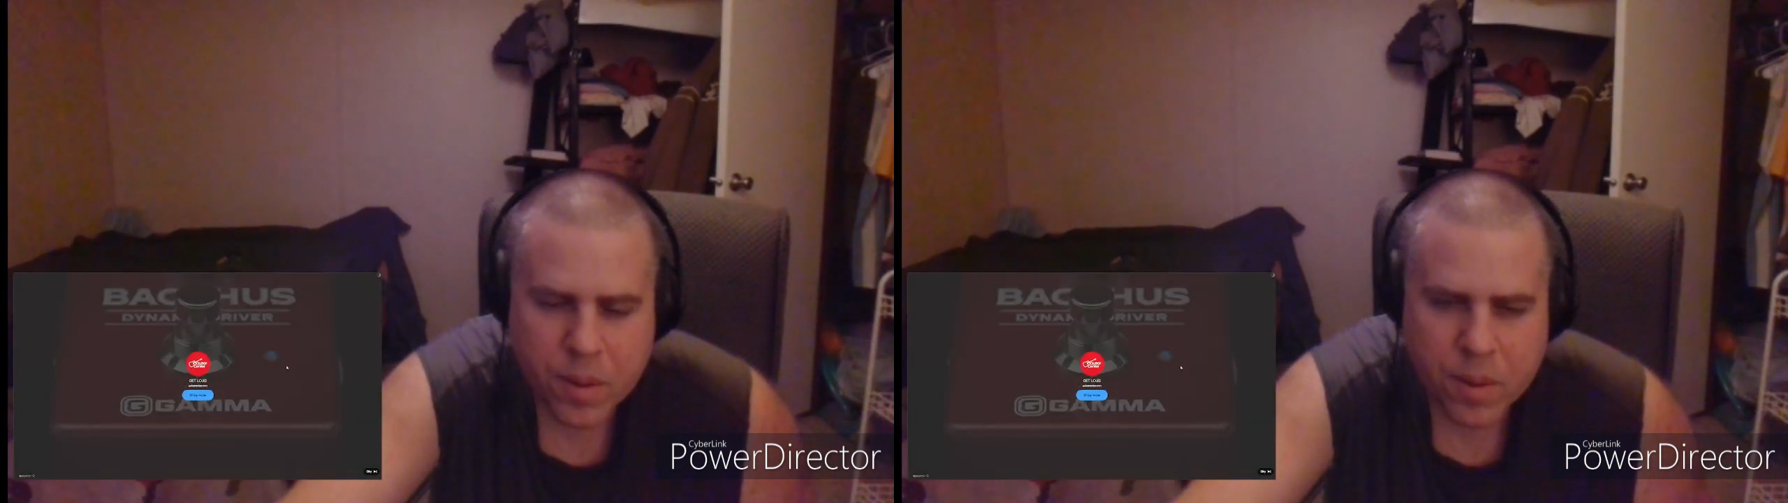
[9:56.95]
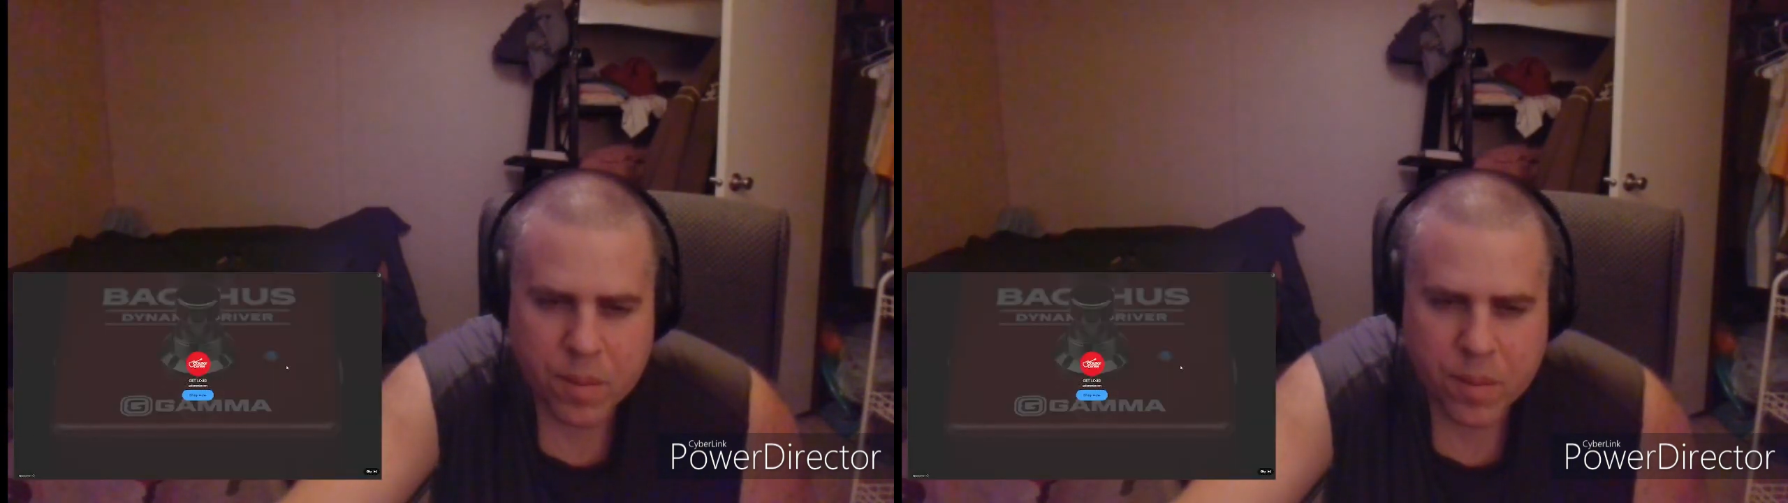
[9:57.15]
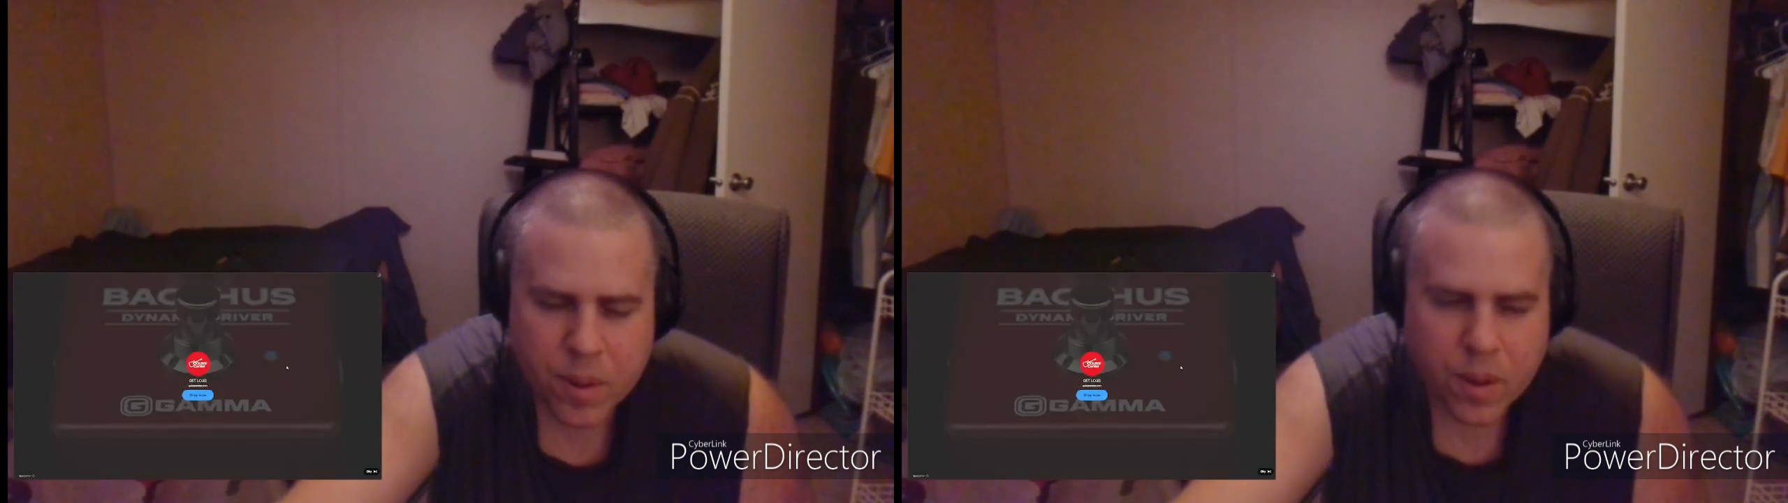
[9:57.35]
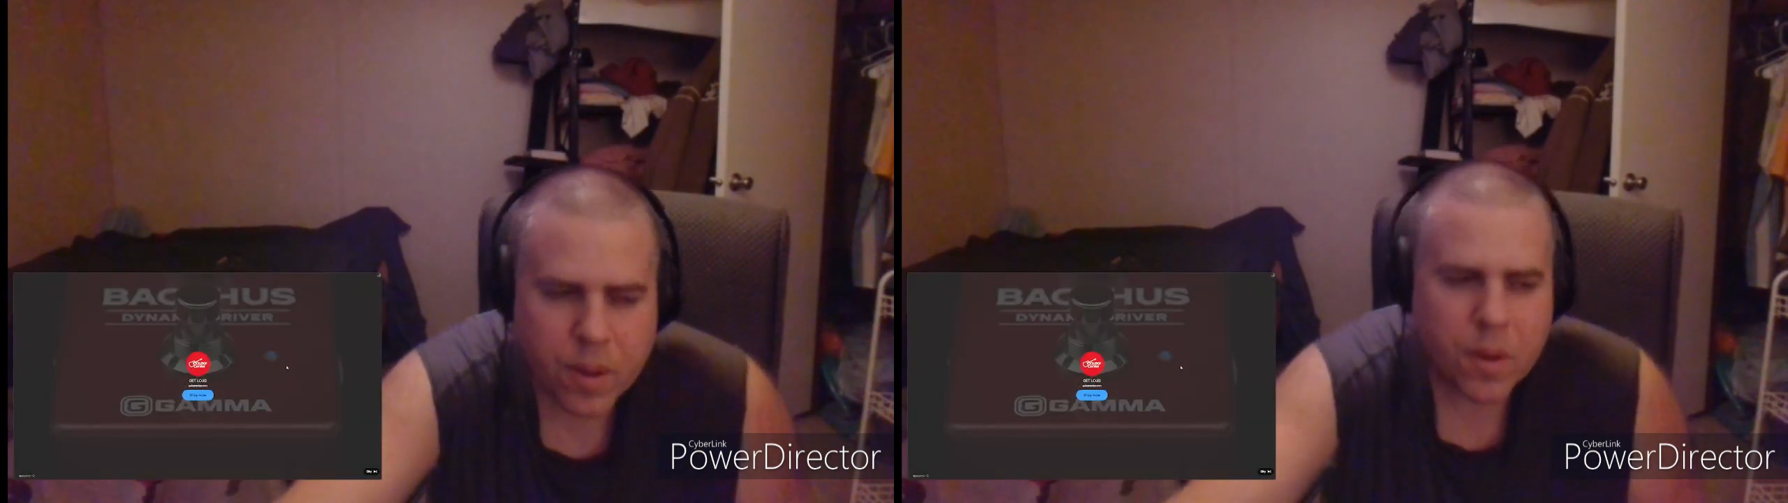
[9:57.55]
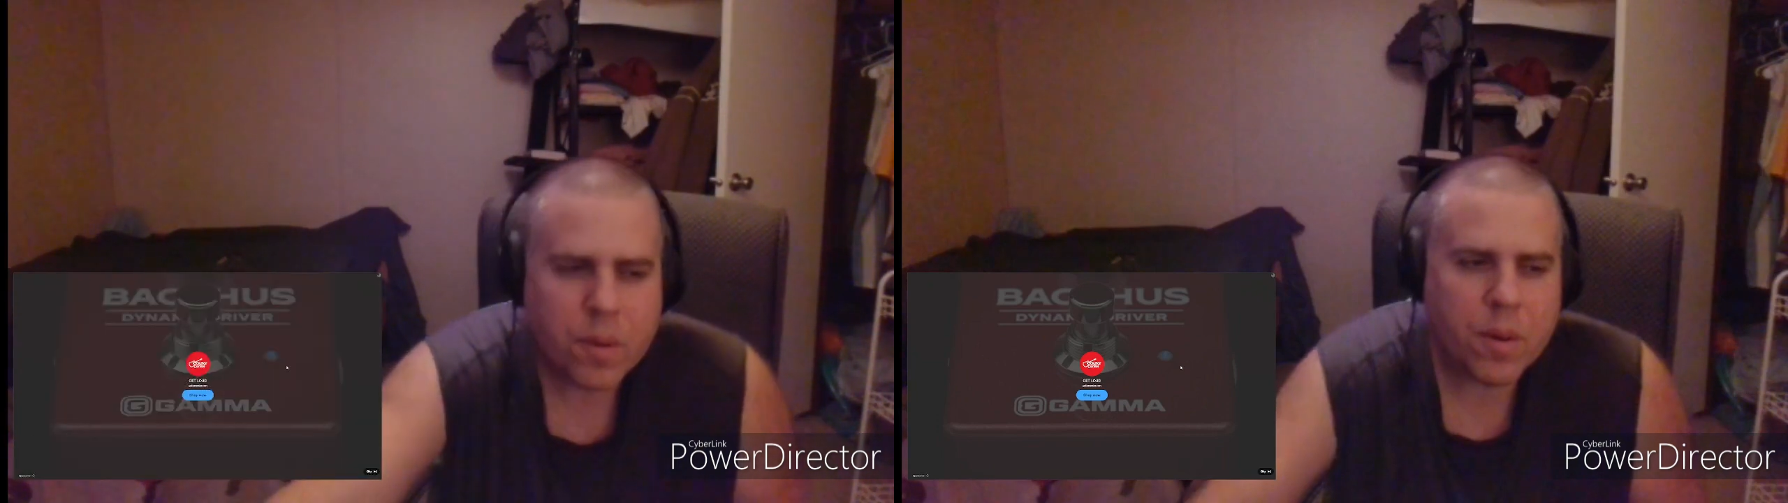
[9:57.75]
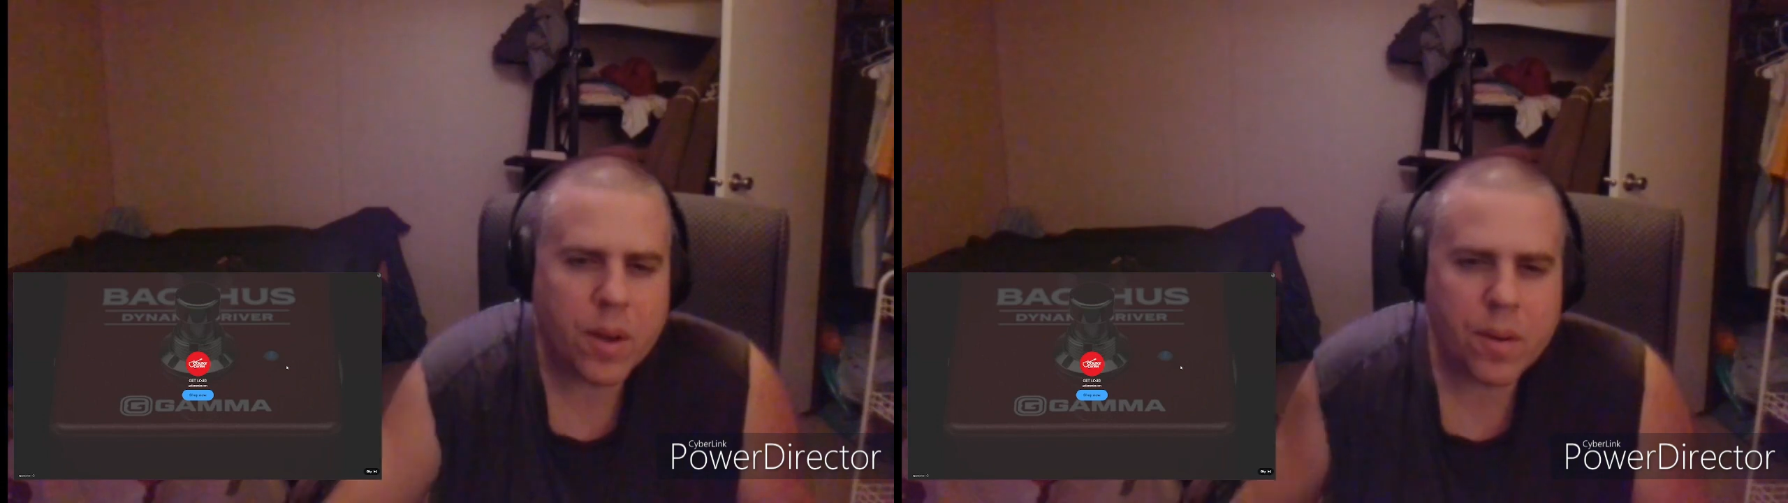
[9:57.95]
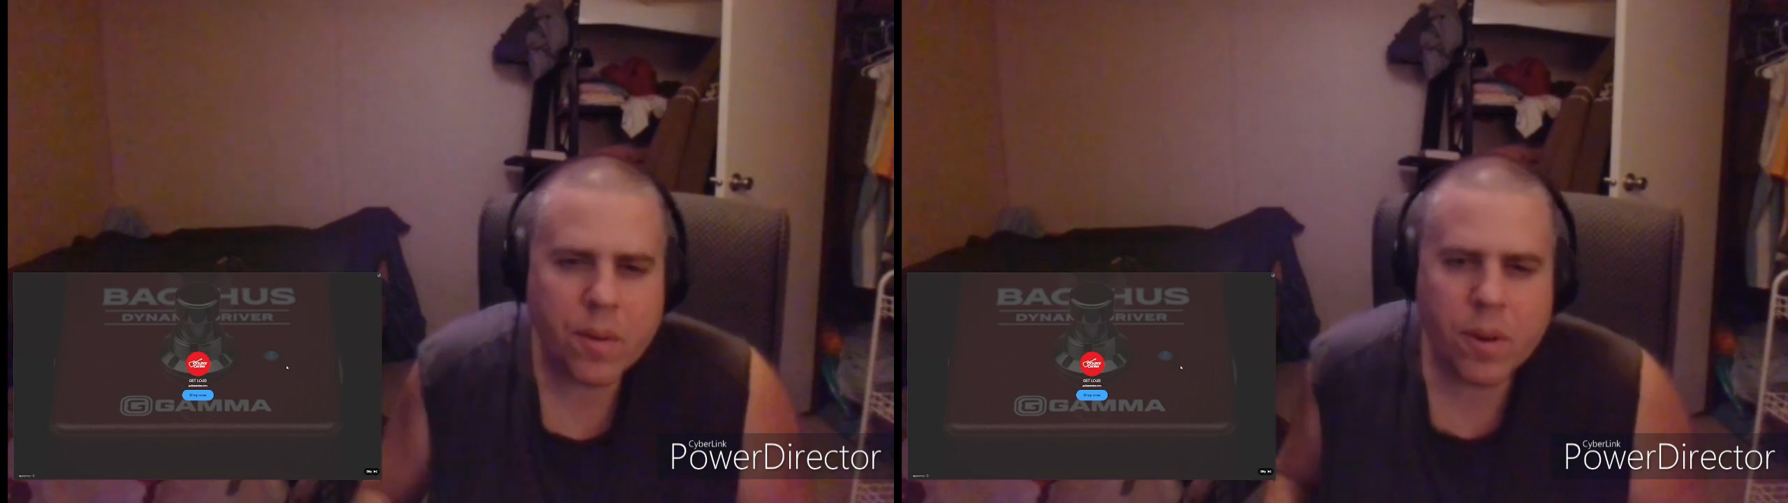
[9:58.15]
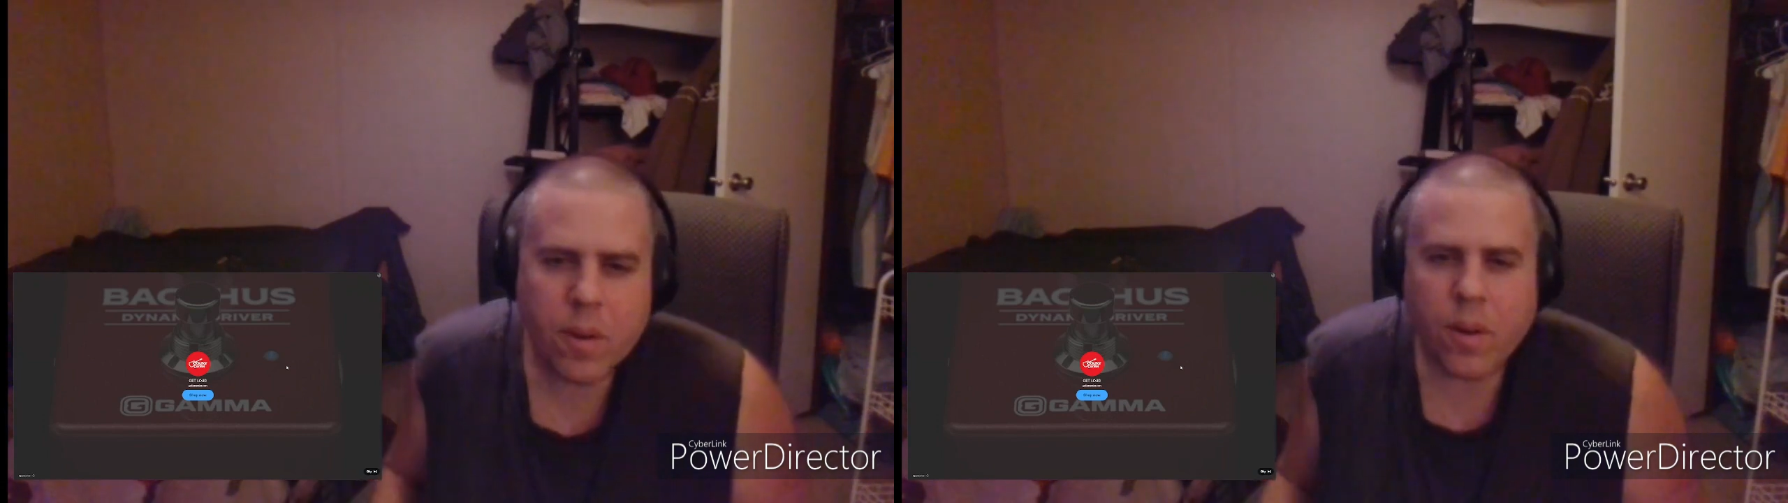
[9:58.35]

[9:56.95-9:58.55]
know, whatever.